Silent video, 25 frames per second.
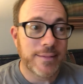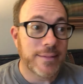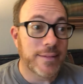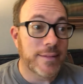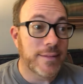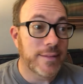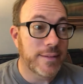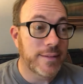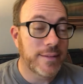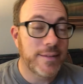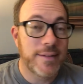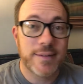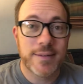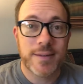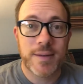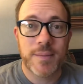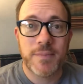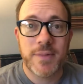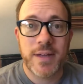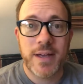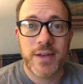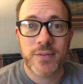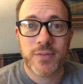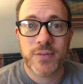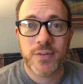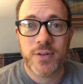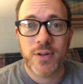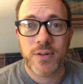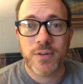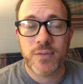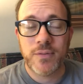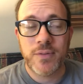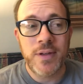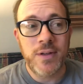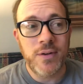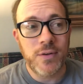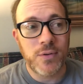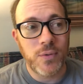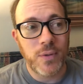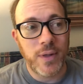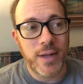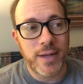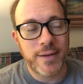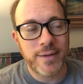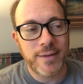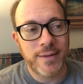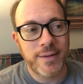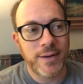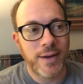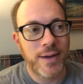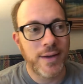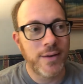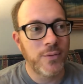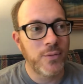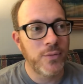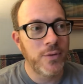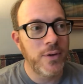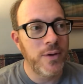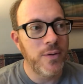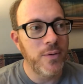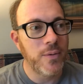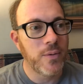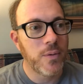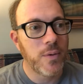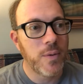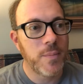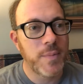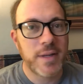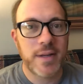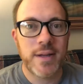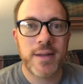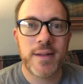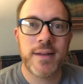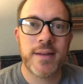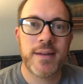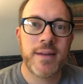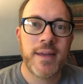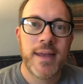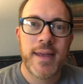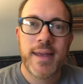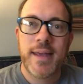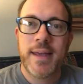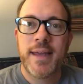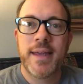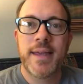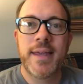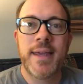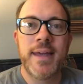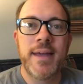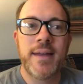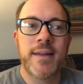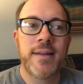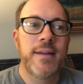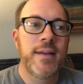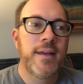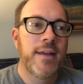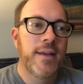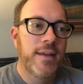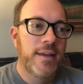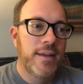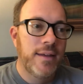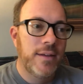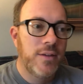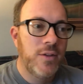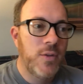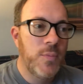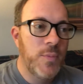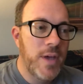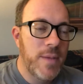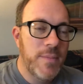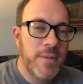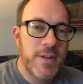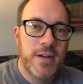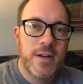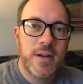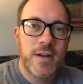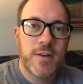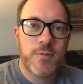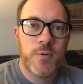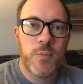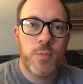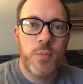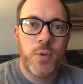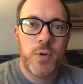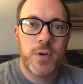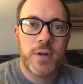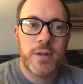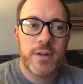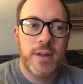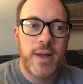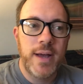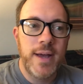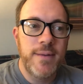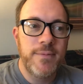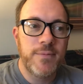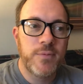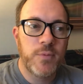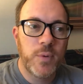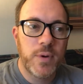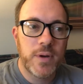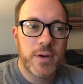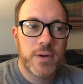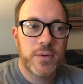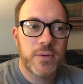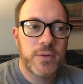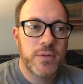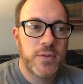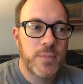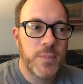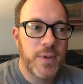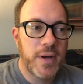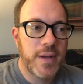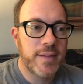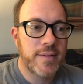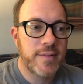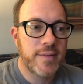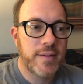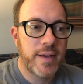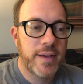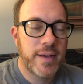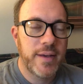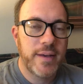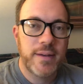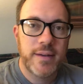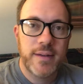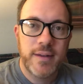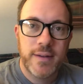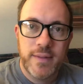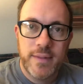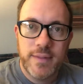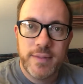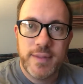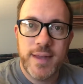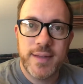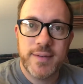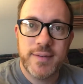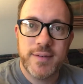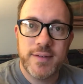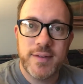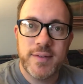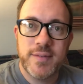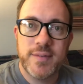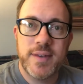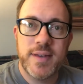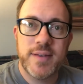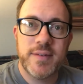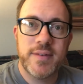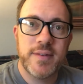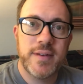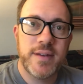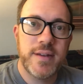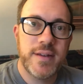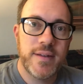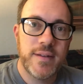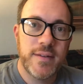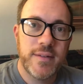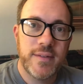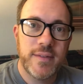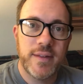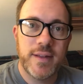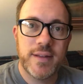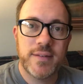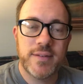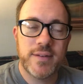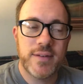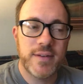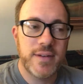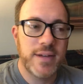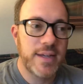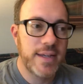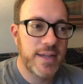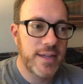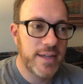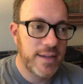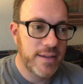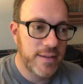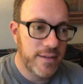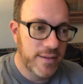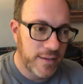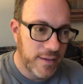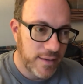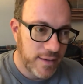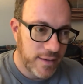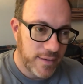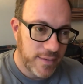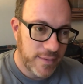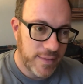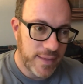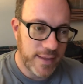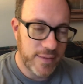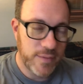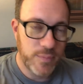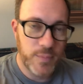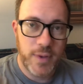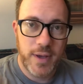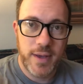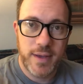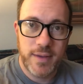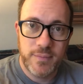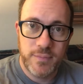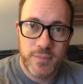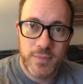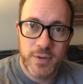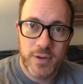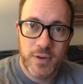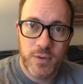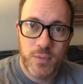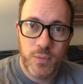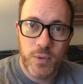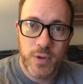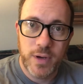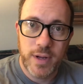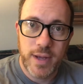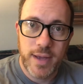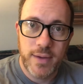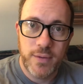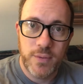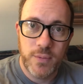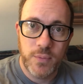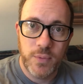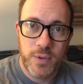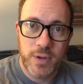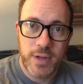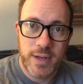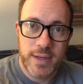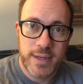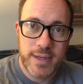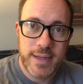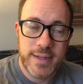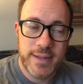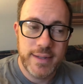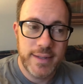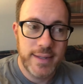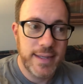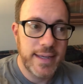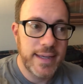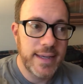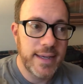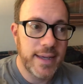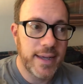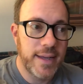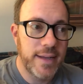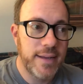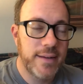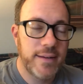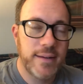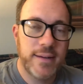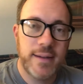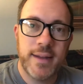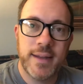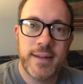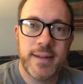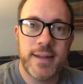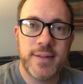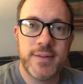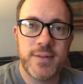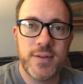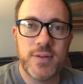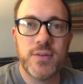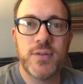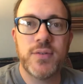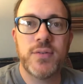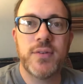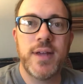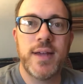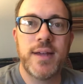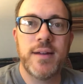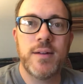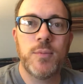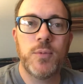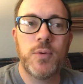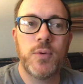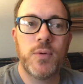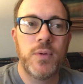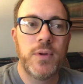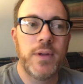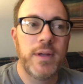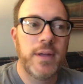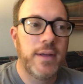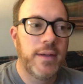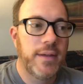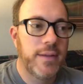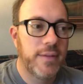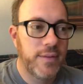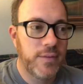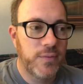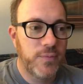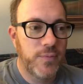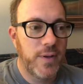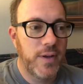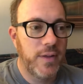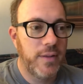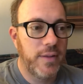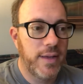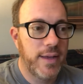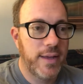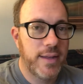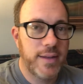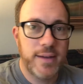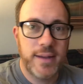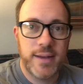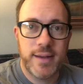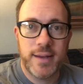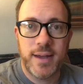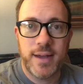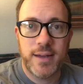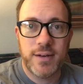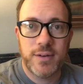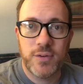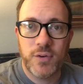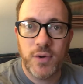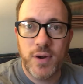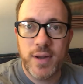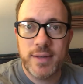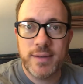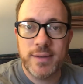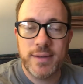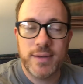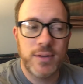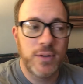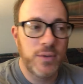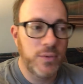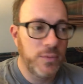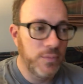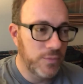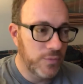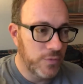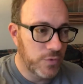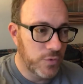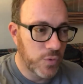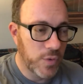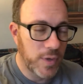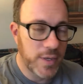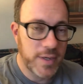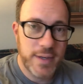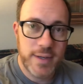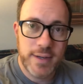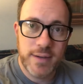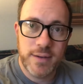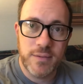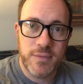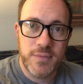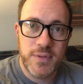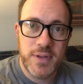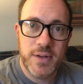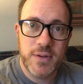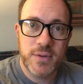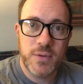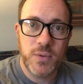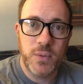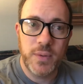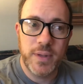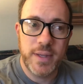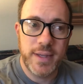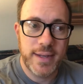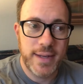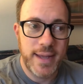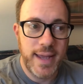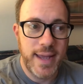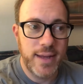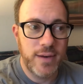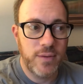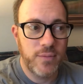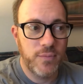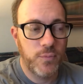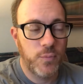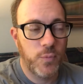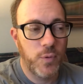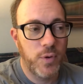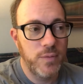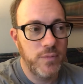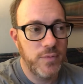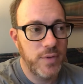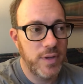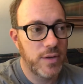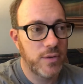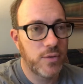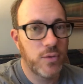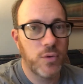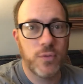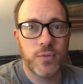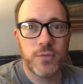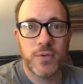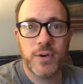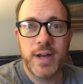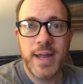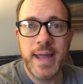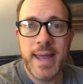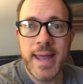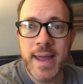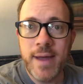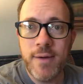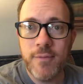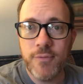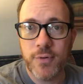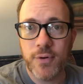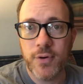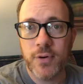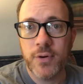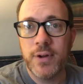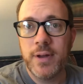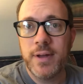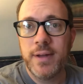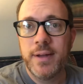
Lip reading: $60-some thousand vehicle? I don't know. I mean, and again, you may be in a different point in life where you might say, that's a necessity, that's a need, that's my, what I need to get, and that's understandable. This fella had gotten a great deal, traded in a vehicle. He had one vehicle forever,